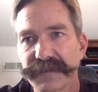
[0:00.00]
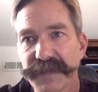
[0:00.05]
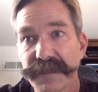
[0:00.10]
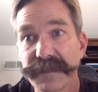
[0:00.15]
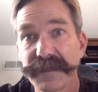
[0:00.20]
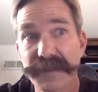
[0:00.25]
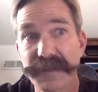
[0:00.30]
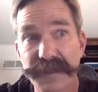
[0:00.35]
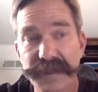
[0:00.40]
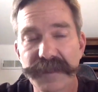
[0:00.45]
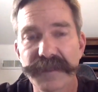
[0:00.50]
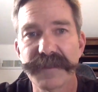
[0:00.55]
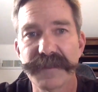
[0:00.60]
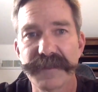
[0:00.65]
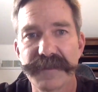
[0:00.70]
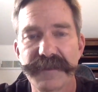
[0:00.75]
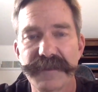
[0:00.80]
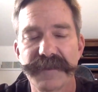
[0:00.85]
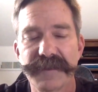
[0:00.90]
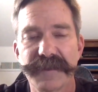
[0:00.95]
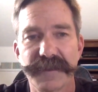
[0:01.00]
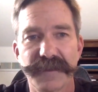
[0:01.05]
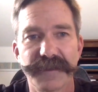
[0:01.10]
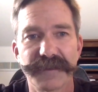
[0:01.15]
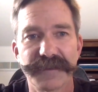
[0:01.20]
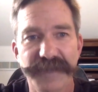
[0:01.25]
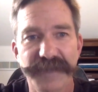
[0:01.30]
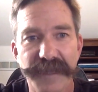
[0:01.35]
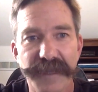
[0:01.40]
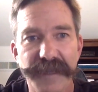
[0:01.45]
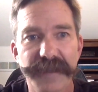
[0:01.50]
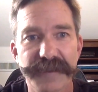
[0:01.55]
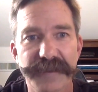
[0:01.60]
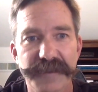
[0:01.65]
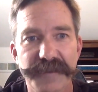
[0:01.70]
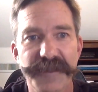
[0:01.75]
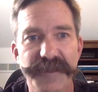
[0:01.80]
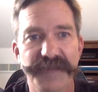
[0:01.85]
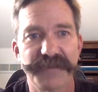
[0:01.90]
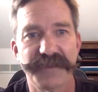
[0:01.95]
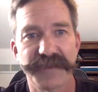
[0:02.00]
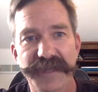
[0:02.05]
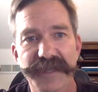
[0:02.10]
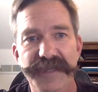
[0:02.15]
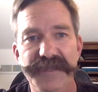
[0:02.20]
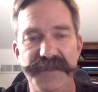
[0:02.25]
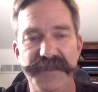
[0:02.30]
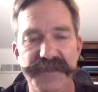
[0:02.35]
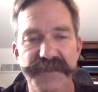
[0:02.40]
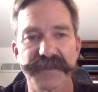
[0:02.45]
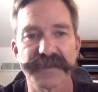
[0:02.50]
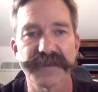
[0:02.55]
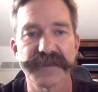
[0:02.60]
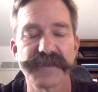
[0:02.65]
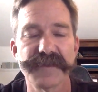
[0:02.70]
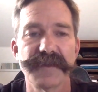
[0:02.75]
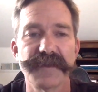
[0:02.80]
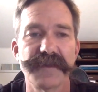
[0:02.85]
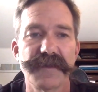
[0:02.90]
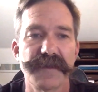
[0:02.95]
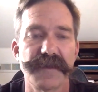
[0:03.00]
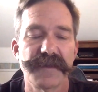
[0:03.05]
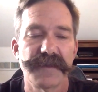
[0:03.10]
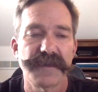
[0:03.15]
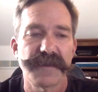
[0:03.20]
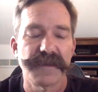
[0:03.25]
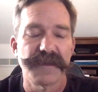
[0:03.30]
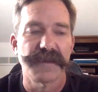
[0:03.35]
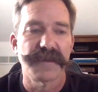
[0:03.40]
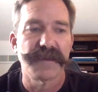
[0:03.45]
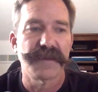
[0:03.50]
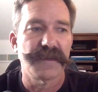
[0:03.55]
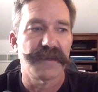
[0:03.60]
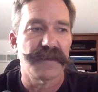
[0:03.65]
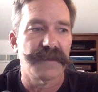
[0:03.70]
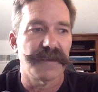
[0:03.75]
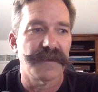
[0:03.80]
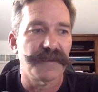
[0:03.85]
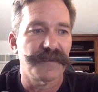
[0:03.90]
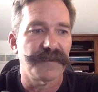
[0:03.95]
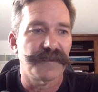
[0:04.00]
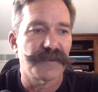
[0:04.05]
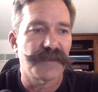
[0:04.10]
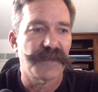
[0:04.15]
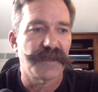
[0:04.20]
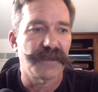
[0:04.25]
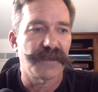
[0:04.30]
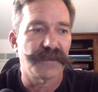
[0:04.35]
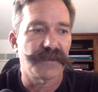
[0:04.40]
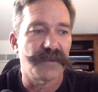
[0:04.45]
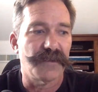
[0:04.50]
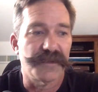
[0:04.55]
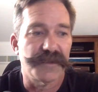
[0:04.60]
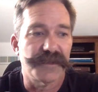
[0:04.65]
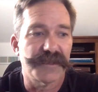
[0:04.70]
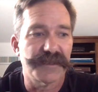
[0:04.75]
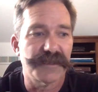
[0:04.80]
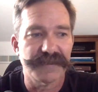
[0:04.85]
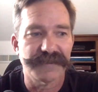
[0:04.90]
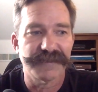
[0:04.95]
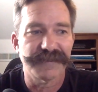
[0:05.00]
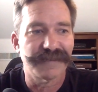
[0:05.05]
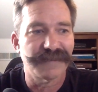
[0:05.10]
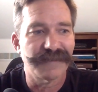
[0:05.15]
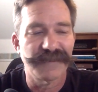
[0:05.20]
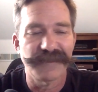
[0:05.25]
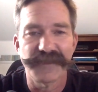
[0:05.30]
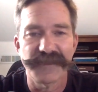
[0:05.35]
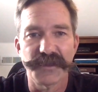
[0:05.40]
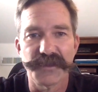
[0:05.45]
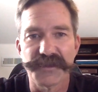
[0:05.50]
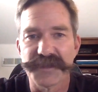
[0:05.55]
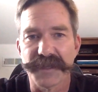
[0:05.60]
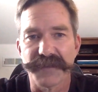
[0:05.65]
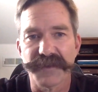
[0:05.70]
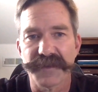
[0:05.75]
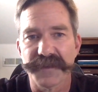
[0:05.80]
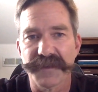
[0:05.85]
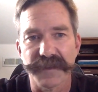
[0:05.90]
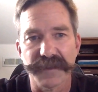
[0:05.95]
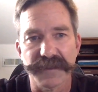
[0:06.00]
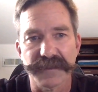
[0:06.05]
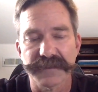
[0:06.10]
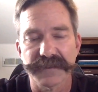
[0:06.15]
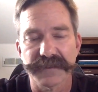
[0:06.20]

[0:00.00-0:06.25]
need it to be fixed, or just lose everything.